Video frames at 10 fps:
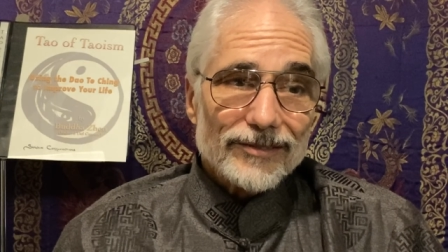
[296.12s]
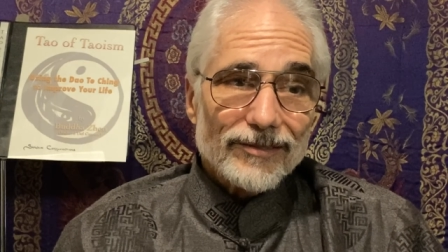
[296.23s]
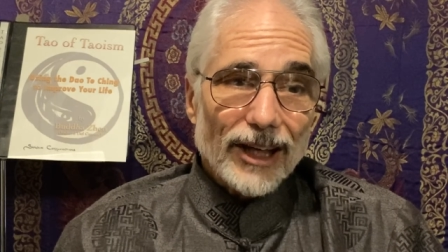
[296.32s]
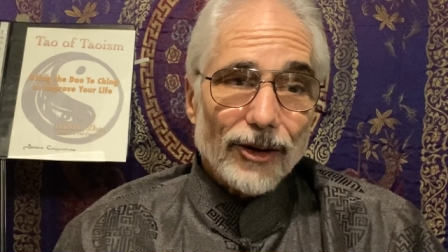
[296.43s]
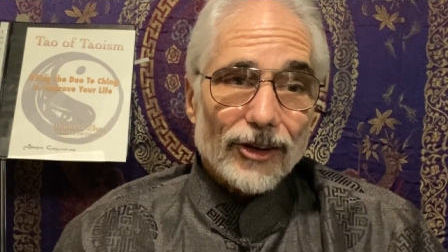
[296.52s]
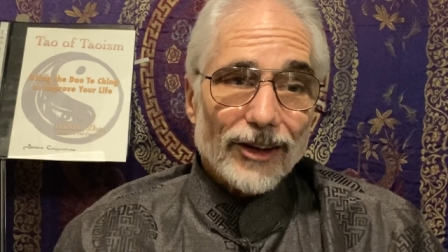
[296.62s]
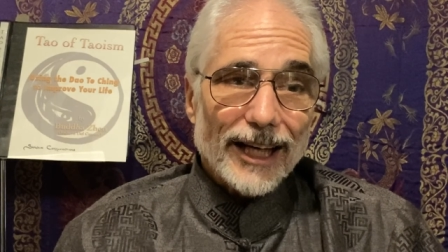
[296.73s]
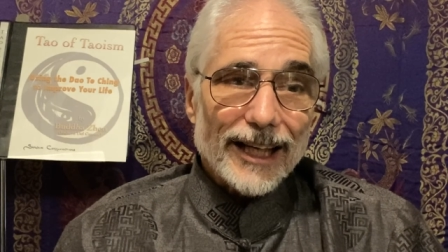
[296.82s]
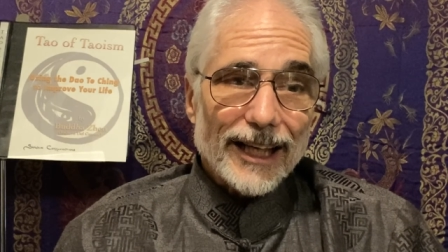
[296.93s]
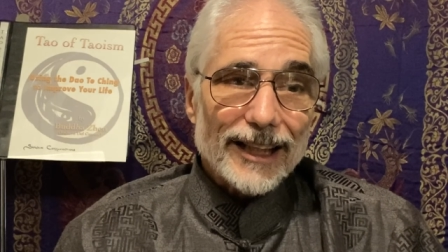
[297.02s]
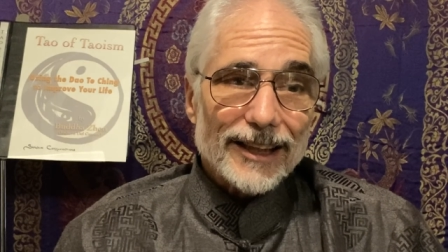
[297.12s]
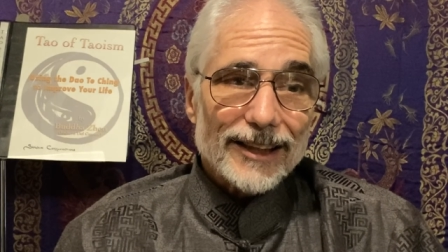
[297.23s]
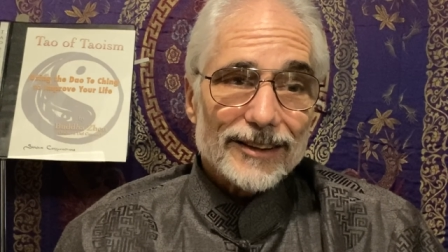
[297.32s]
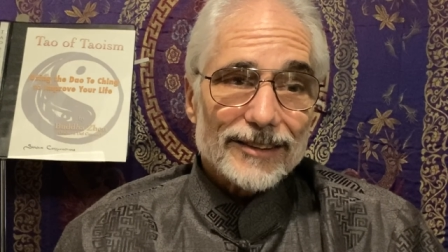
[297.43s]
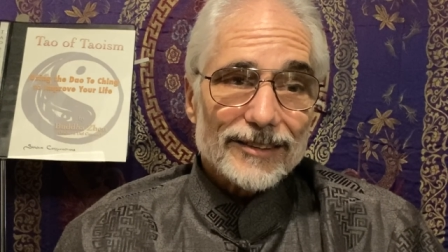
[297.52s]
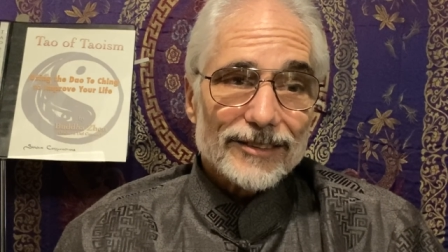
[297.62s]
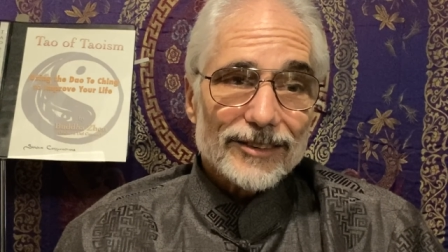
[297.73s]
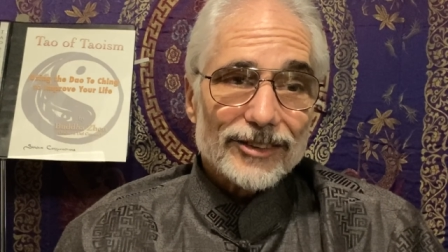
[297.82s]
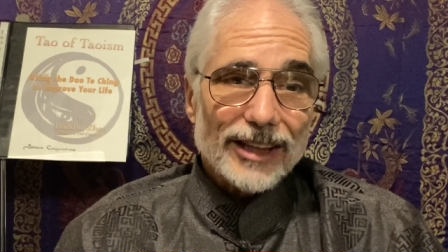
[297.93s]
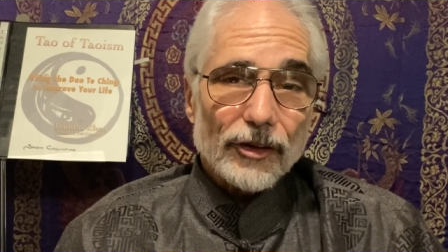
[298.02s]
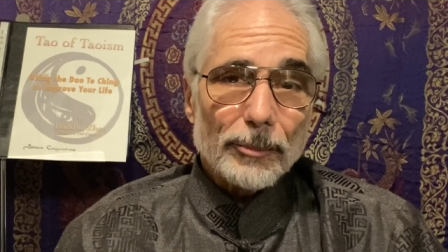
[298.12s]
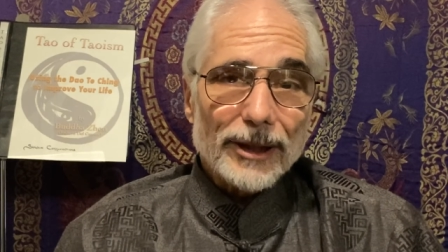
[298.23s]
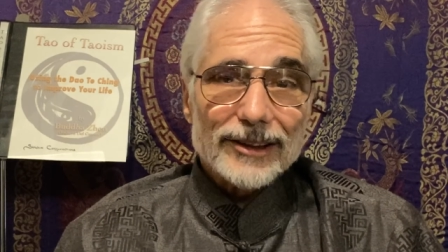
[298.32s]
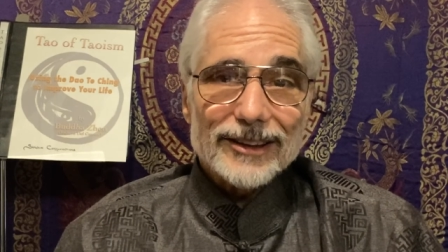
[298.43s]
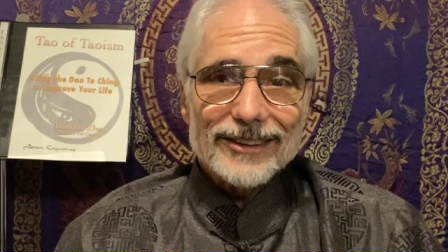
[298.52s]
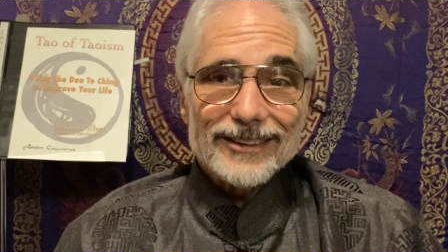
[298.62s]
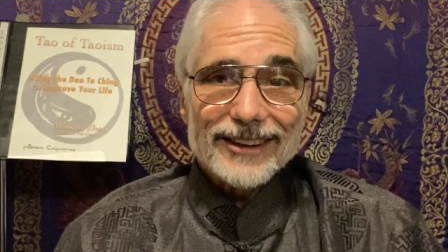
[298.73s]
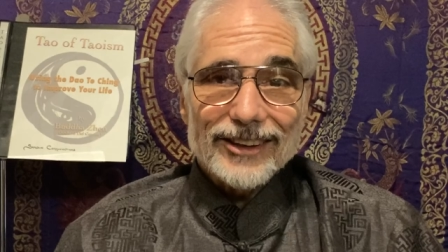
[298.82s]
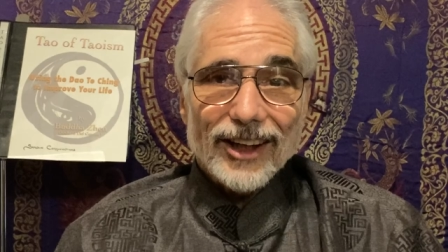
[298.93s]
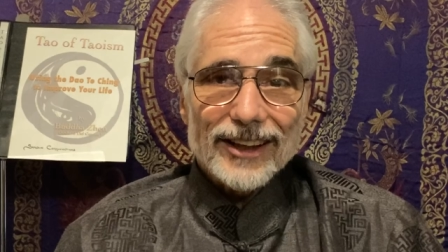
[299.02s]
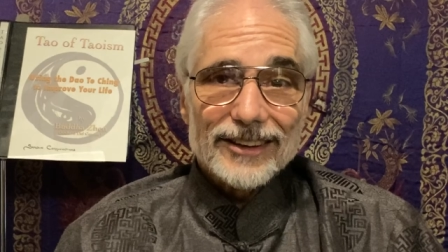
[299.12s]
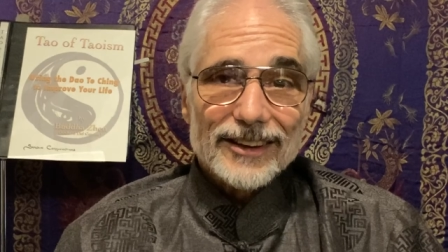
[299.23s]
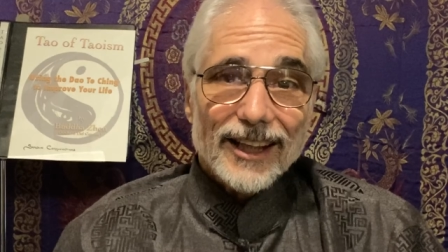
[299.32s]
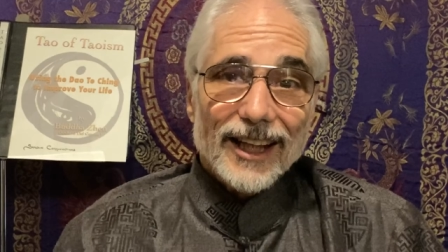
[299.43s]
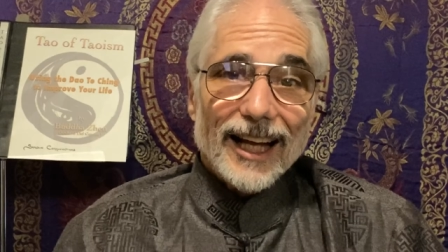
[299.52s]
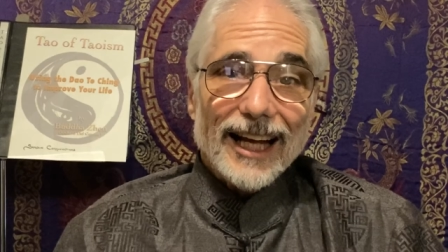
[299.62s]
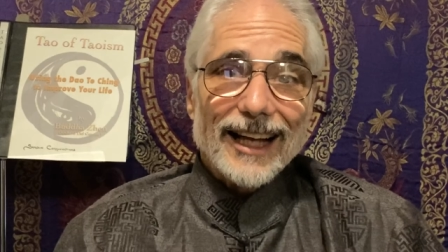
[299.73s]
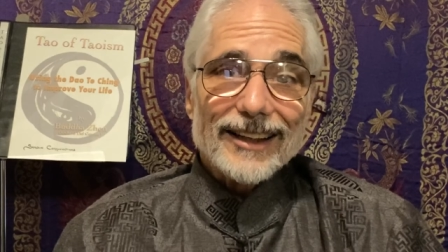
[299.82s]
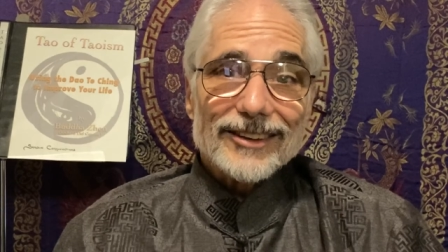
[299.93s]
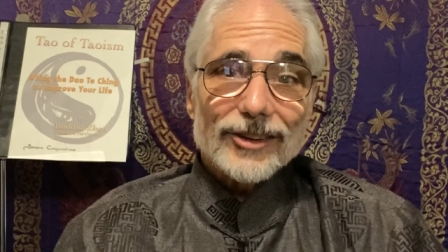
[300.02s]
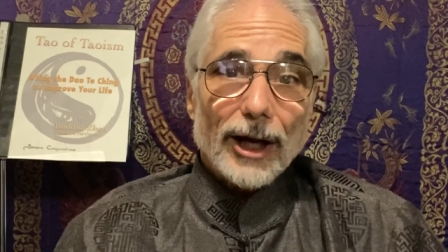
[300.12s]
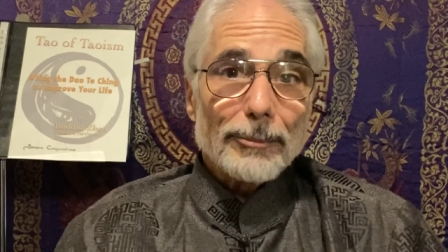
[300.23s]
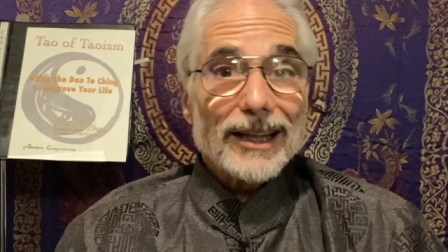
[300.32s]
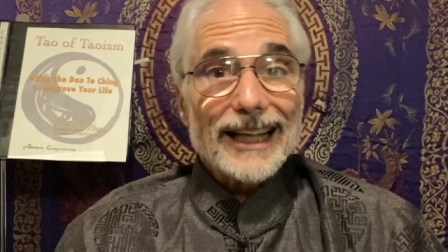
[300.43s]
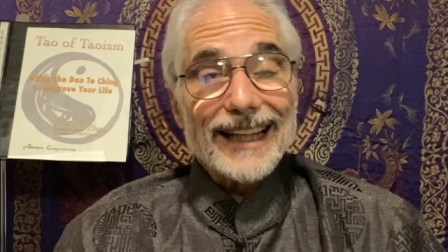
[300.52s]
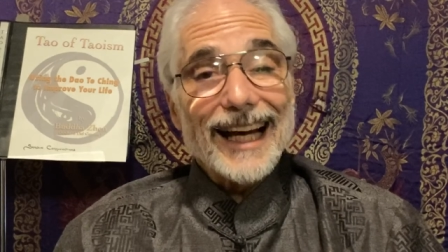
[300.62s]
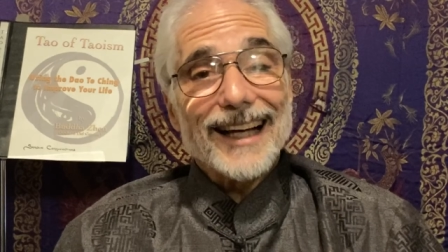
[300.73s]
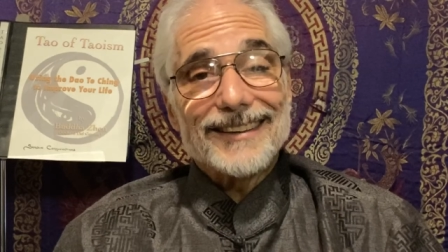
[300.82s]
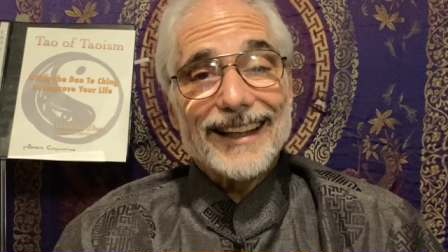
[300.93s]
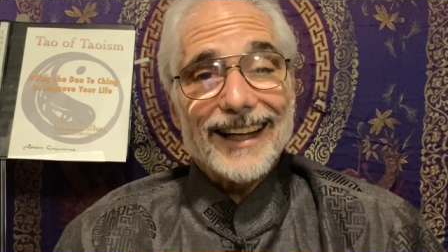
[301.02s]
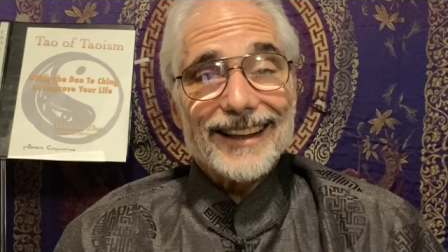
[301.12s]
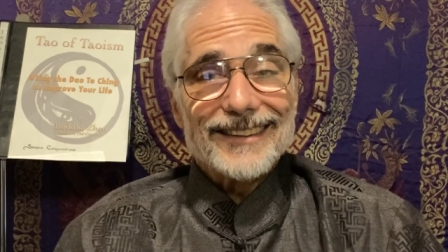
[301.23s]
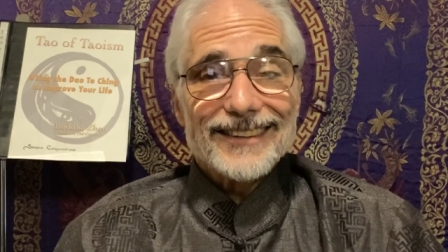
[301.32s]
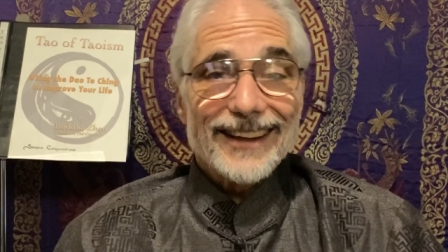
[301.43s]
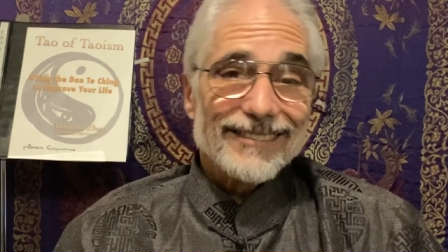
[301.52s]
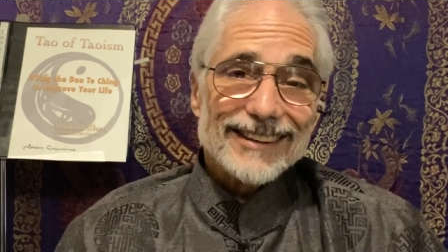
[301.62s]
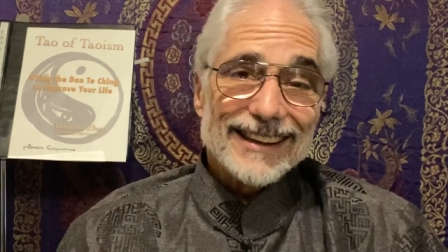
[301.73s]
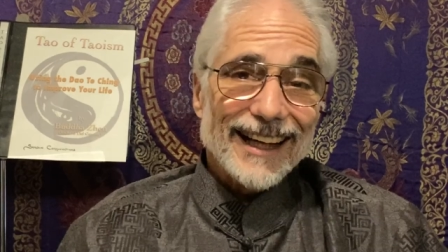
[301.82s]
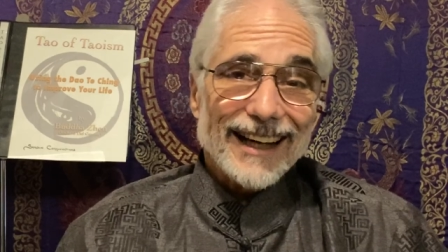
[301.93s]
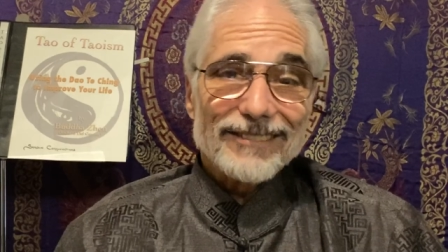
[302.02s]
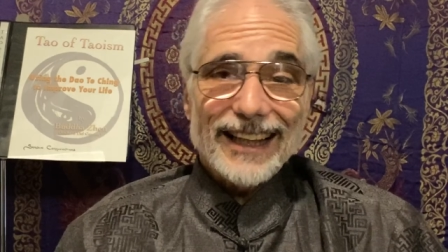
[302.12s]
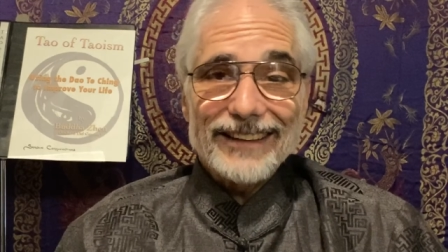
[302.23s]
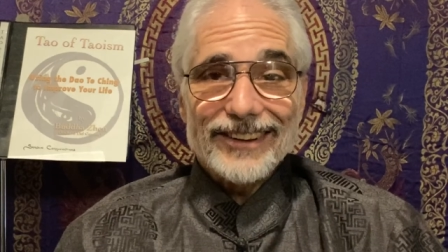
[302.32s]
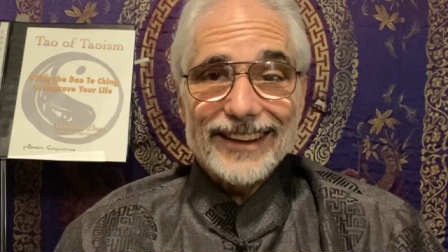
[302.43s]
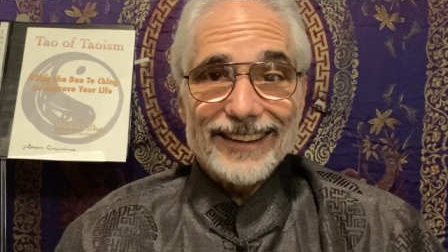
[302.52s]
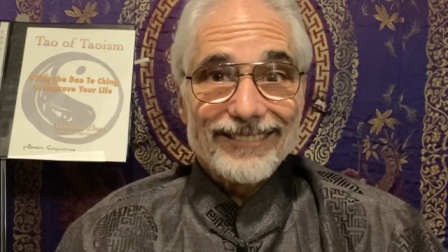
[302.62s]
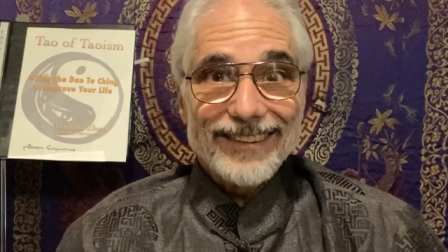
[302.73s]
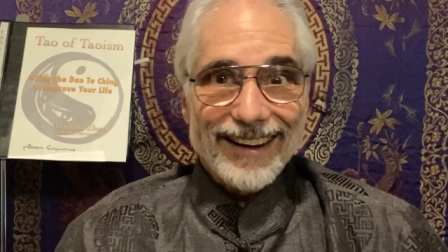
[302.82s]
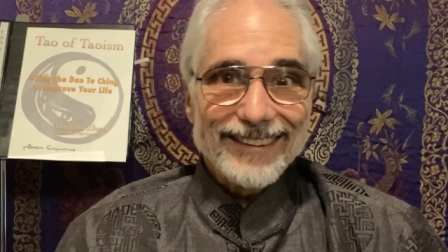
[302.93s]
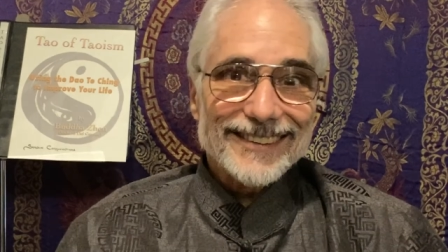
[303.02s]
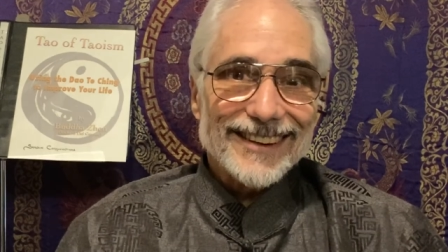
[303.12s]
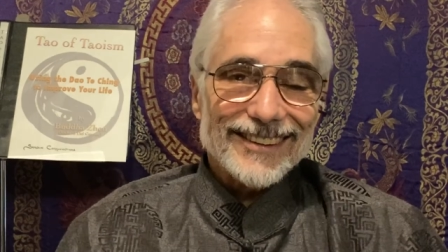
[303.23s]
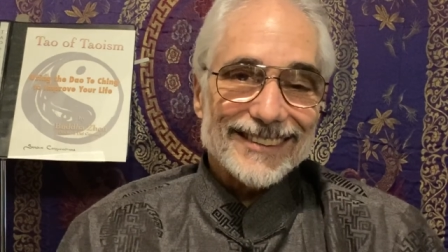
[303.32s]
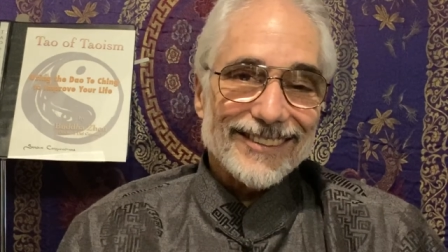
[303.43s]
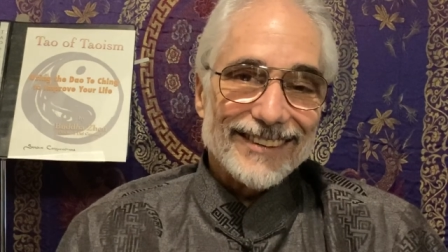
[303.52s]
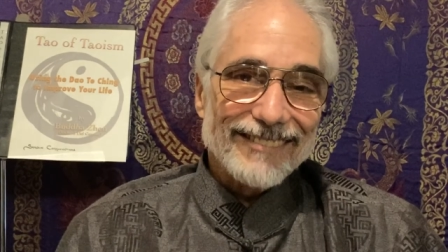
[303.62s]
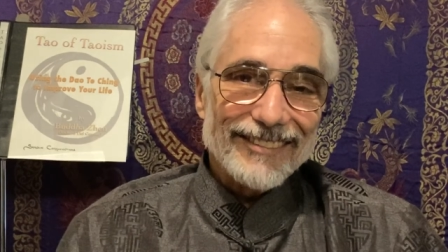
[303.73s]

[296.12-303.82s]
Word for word: my uncle had a South American guitar, And so I play that, and every day I play it for that. But I used to tell a story, maybe